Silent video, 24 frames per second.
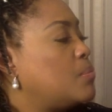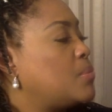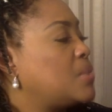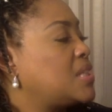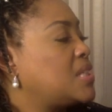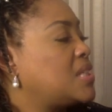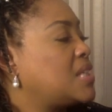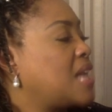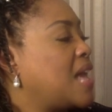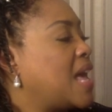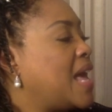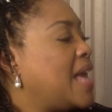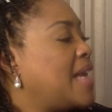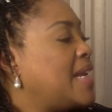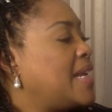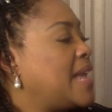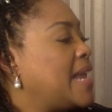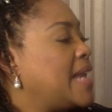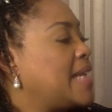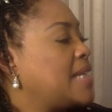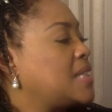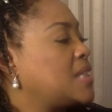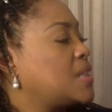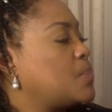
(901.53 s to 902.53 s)
beside
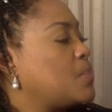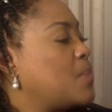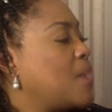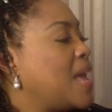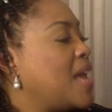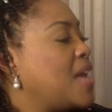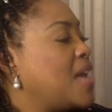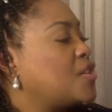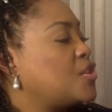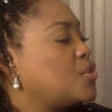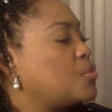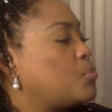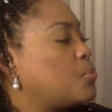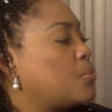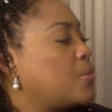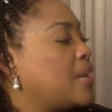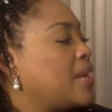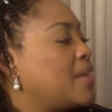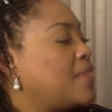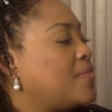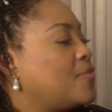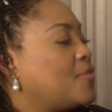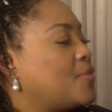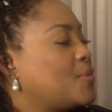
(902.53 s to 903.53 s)
a smashed
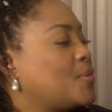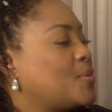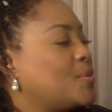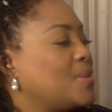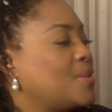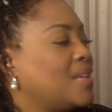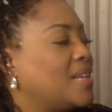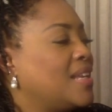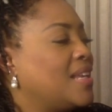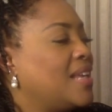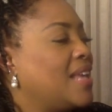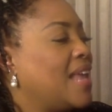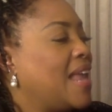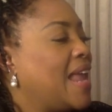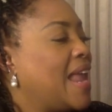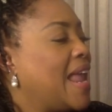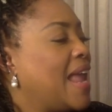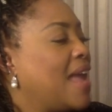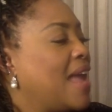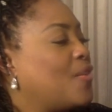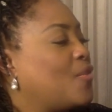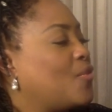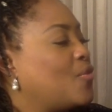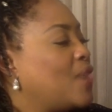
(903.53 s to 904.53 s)
breadfruit.
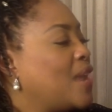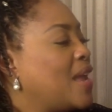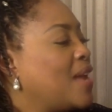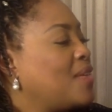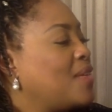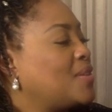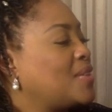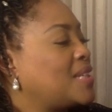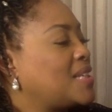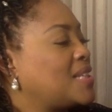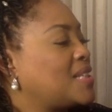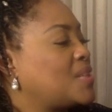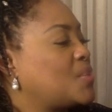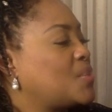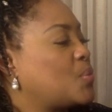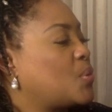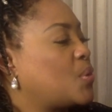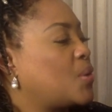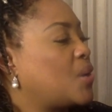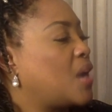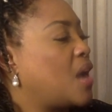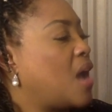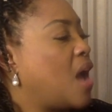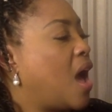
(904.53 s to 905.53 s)
Around us
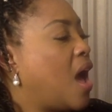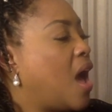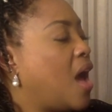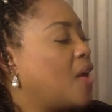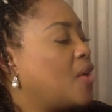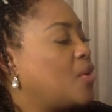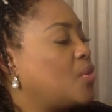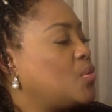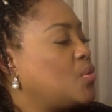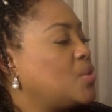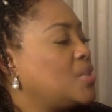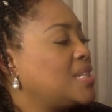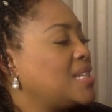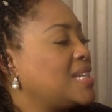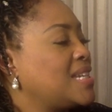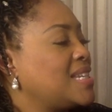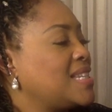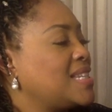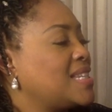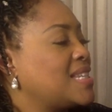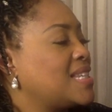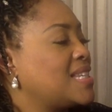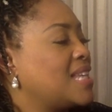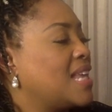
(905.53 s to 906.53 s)
were
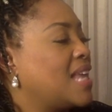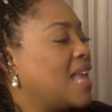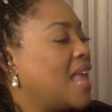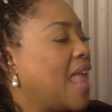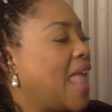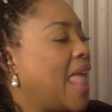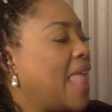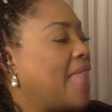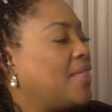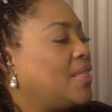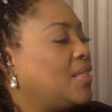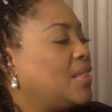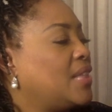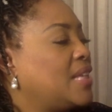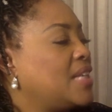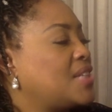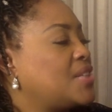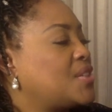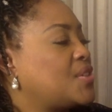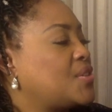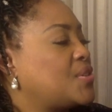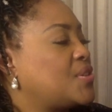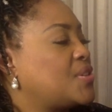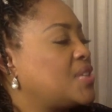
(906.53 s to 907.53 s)
agoutis and
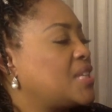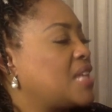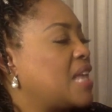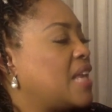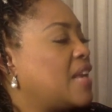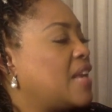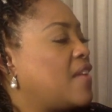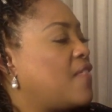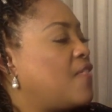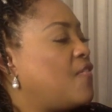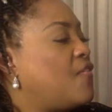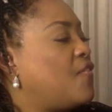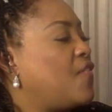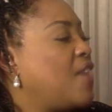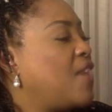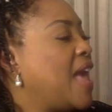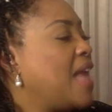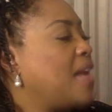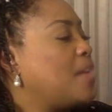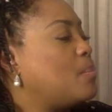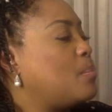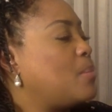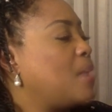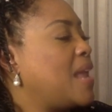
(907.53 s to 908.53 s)
lizards and a
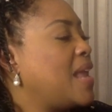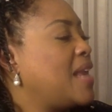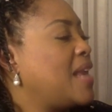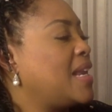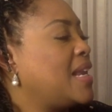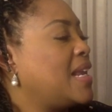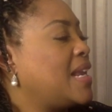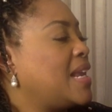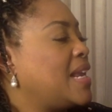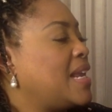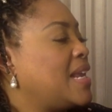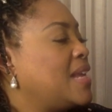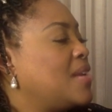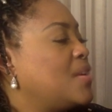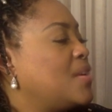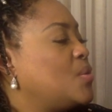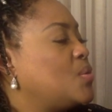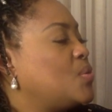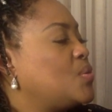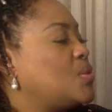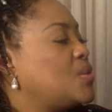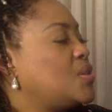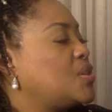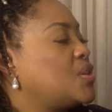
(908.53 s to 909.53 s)
fat manatee
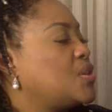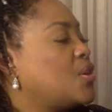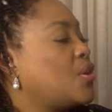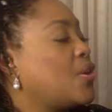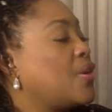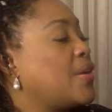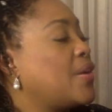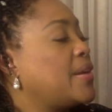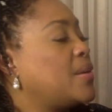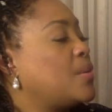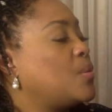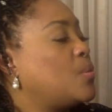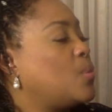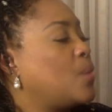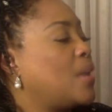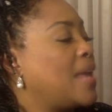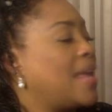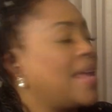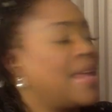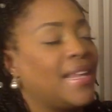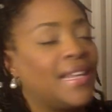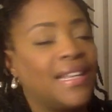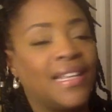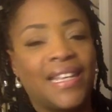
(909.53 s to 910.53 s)
who scurried
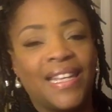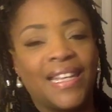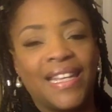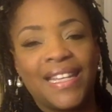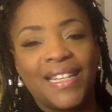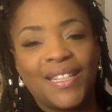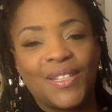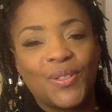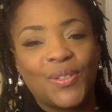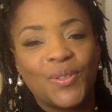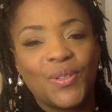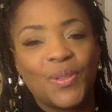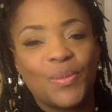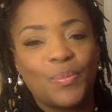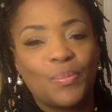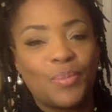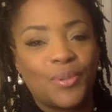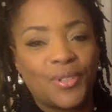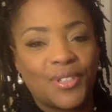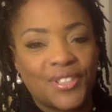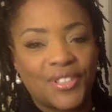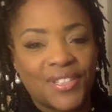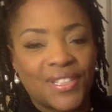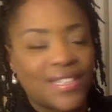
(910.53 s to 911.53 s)
away into the
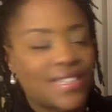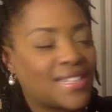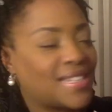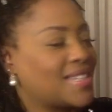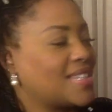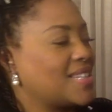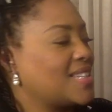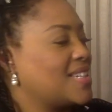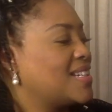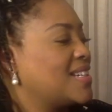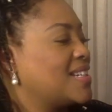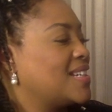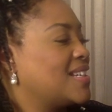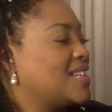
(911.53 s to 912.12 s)
bushes.